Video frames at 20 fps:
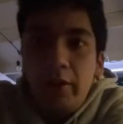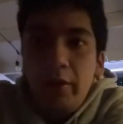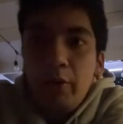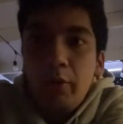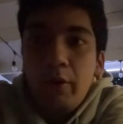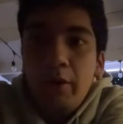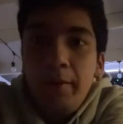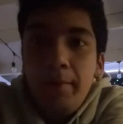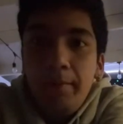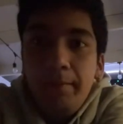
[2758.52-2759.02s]

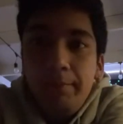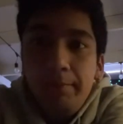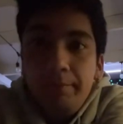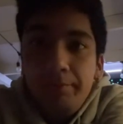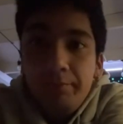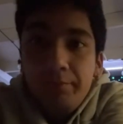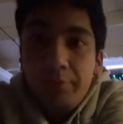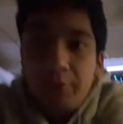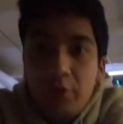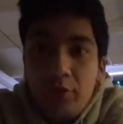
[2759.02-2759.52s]
Telegram.
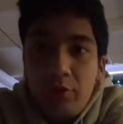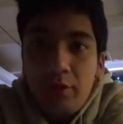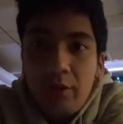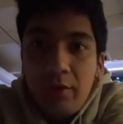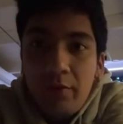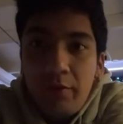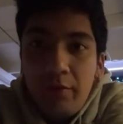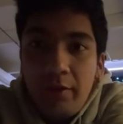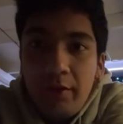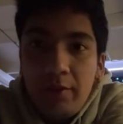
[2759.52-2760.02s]
Just
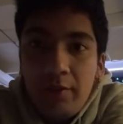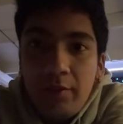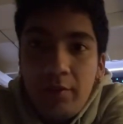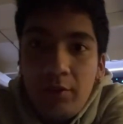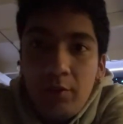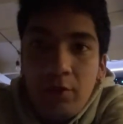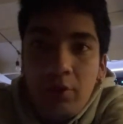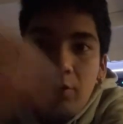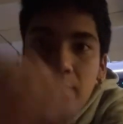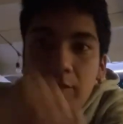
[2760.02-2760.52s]
trying to fix
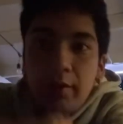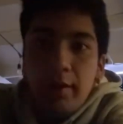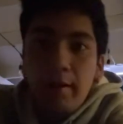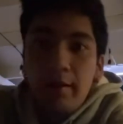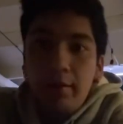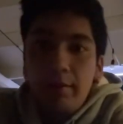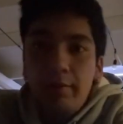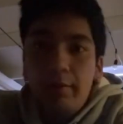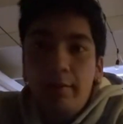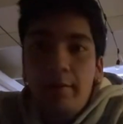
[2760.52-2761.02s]
this phone,
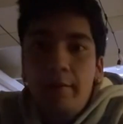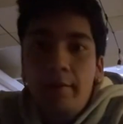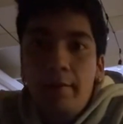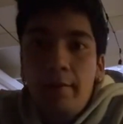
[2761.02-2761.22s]
guys.